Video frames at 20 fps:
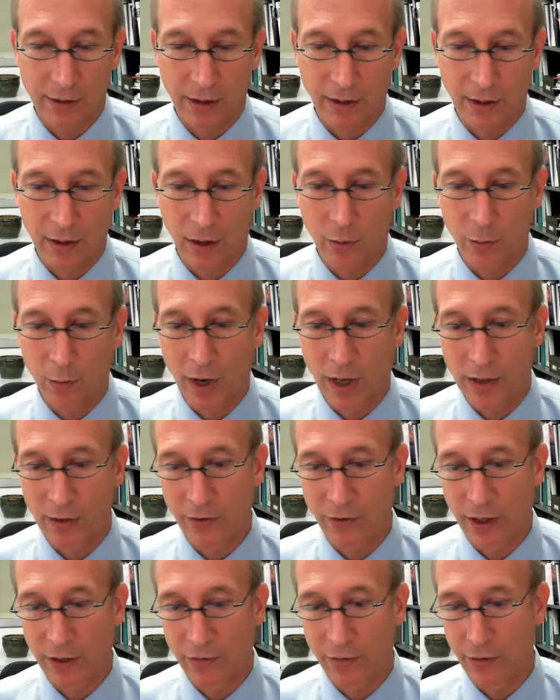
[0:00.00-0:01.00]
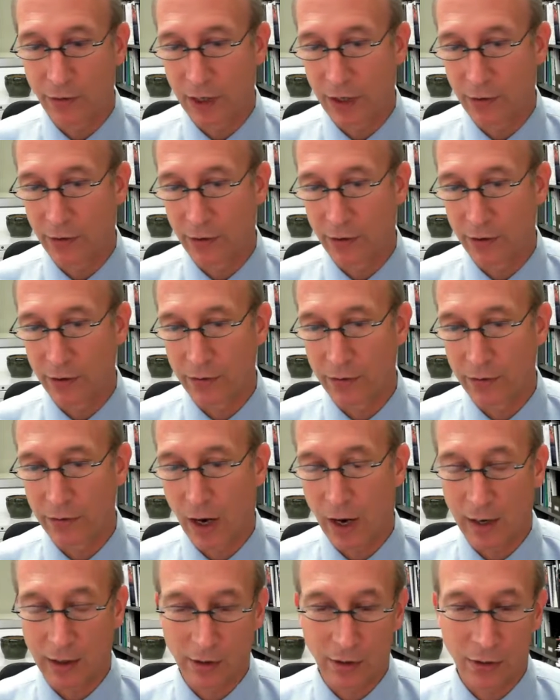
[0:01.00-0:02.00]
are relevant for either
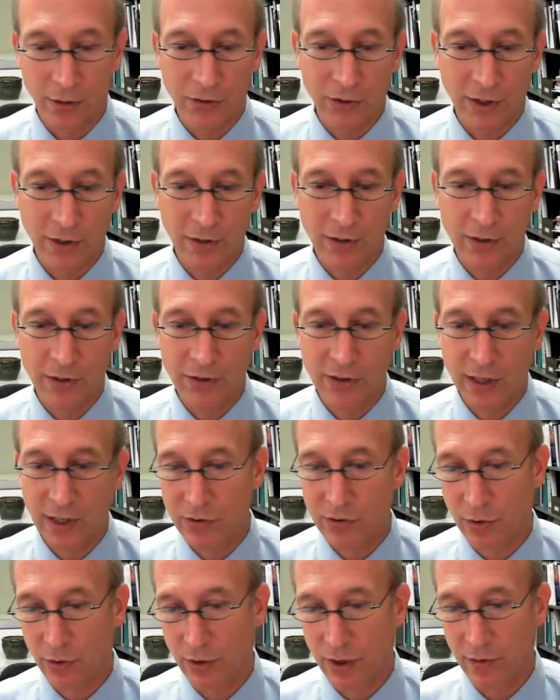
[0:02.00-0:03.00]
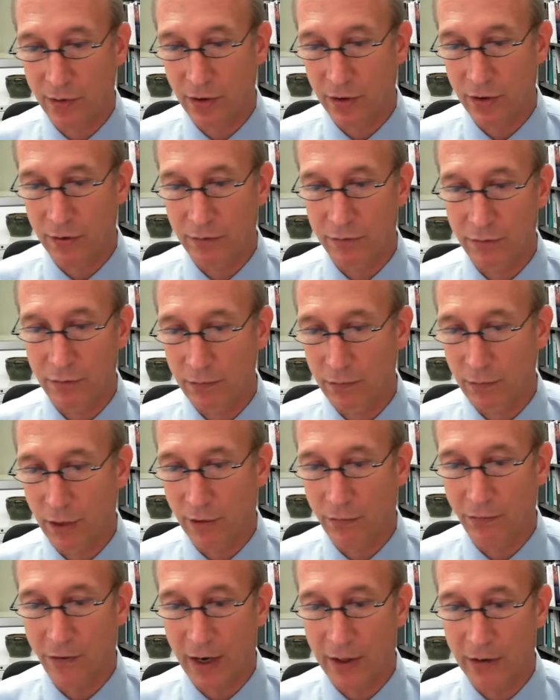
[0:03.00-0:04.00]
diagnosing the disease or even
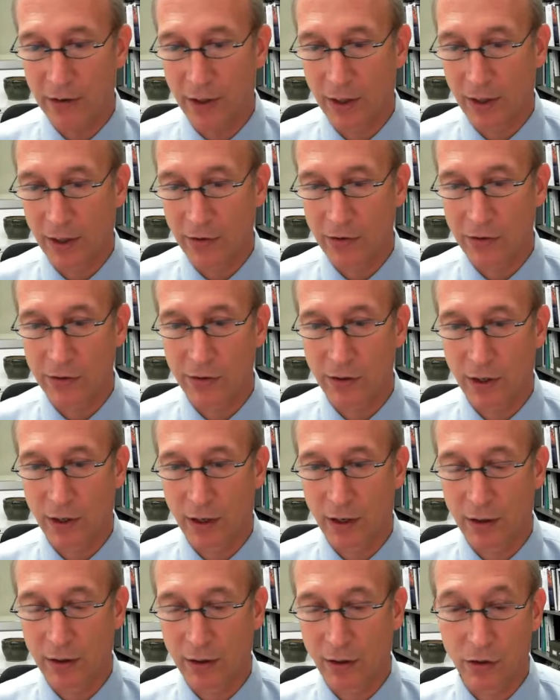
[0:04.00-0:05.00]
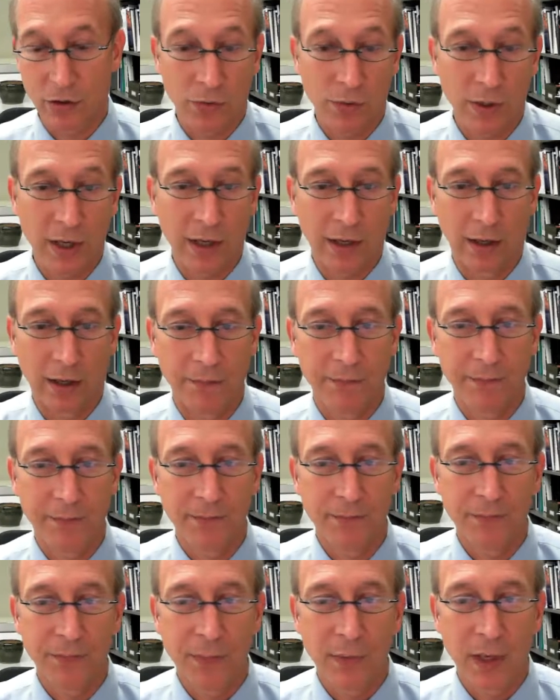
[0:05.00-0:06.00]
affecting its or treating it.
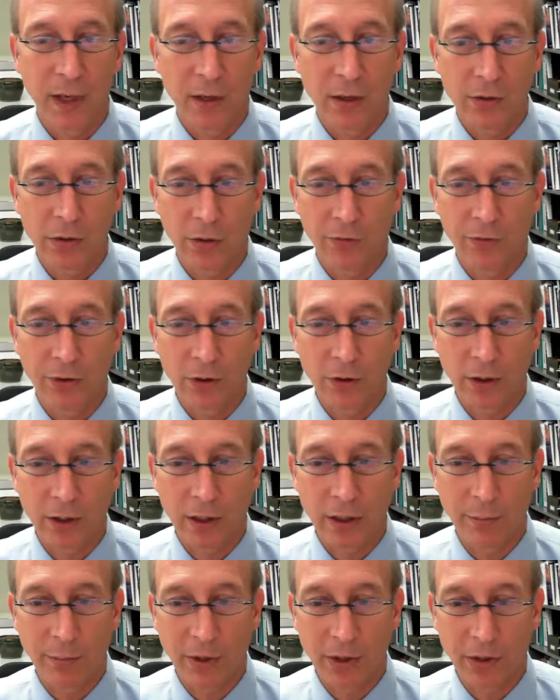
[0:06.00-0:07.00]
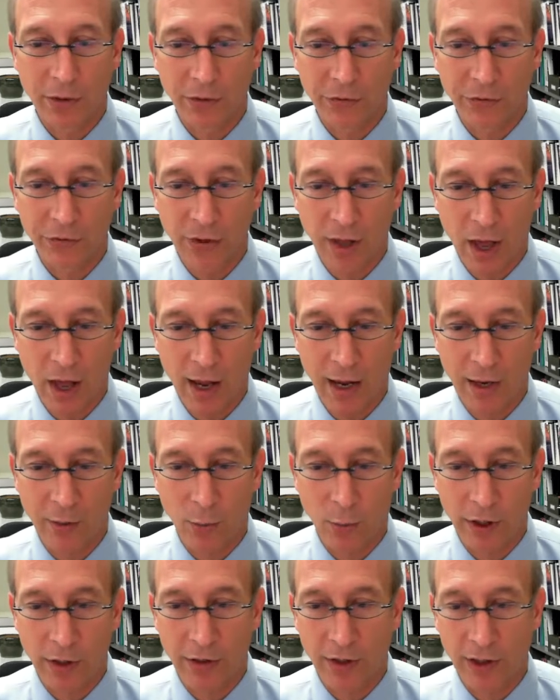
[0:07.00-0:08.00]
So if you look in the middle of the slide, one of